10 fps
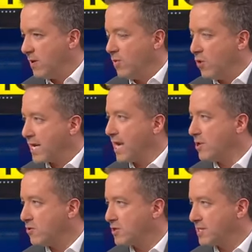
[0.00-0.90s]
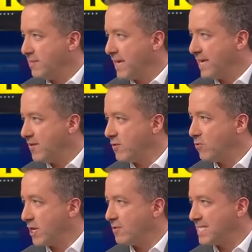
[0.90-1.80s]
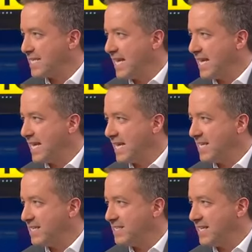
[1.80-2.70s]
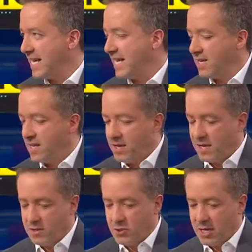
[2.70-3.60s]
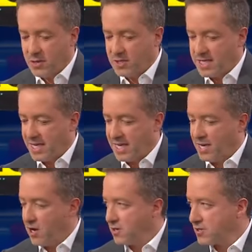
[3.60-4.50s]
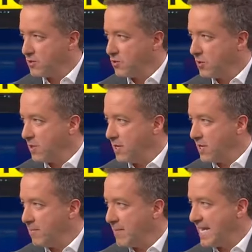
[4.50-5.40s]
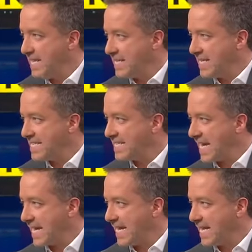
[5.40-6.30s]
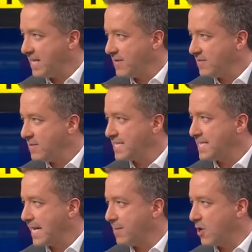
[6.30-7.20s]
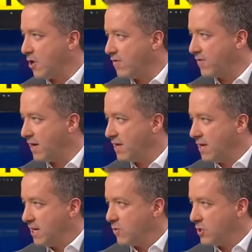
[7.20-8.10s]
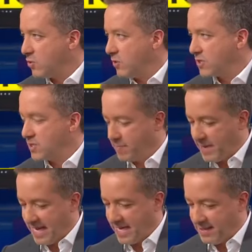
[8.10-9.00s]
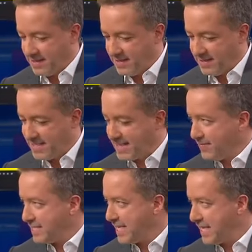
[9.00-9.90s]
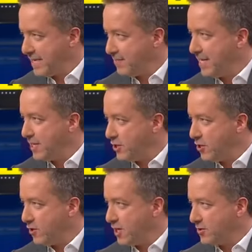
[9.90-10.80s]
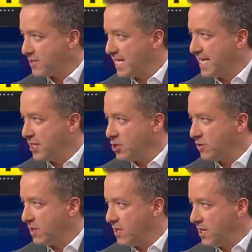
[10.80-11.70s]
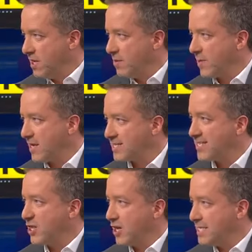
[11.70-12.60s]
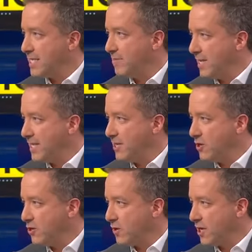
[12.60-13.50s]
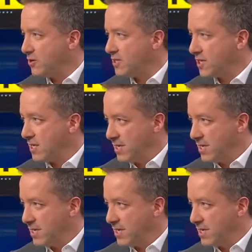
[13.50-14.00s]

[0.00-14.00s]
what came across to me from what he was saying is that Chelsea and Arsenal made exactly the same offer, which was to pay 70 million euros initial plus 30 million euros